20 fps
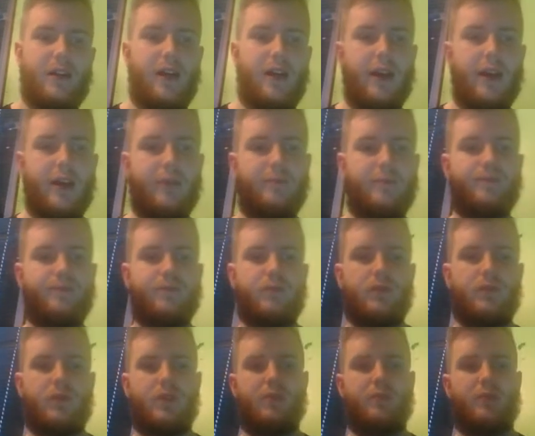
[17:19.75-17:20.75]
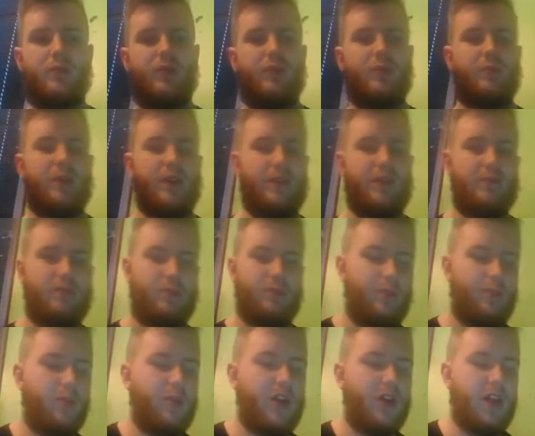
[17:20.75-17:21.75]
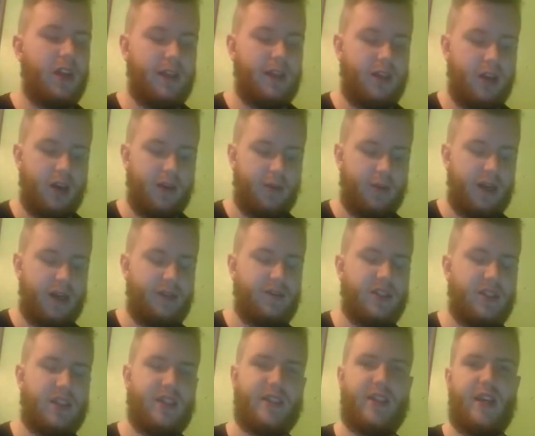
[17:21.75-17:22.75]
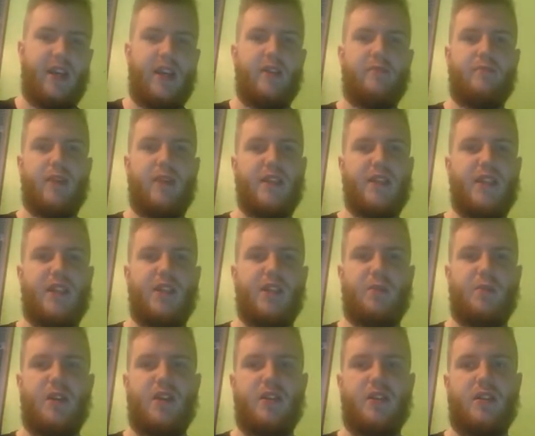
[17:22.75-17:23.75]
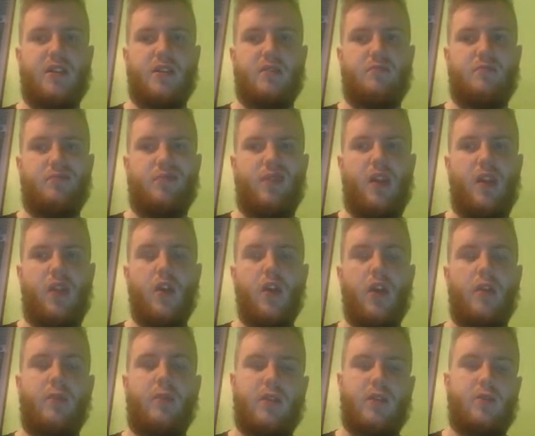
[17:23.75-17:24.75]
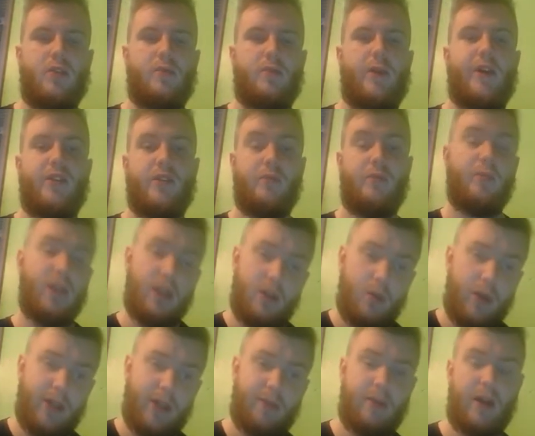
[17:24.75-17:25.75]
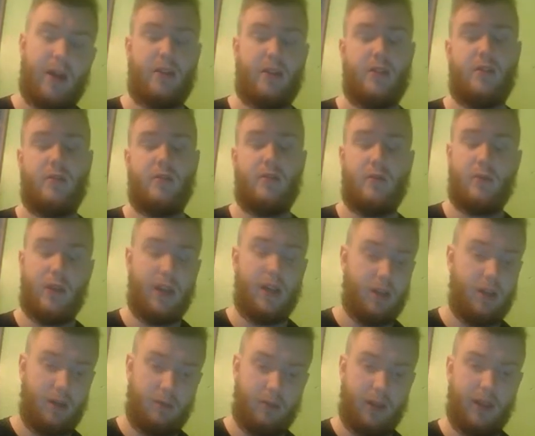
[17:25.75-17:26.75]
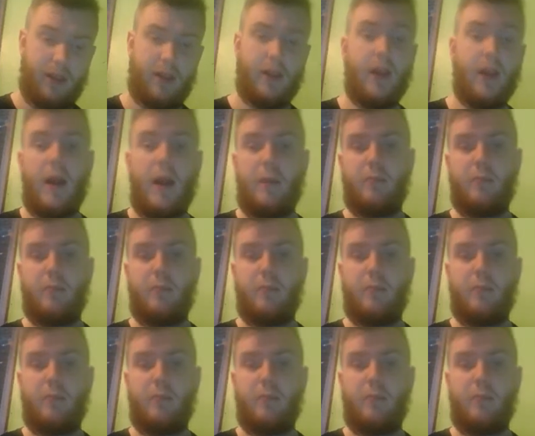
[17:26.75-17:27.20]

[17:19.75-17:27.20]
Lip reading: But Gallade and Gardevoir having 68 base HP, they're not the best Wish Passers, but it's Wish Passing. We can't complain.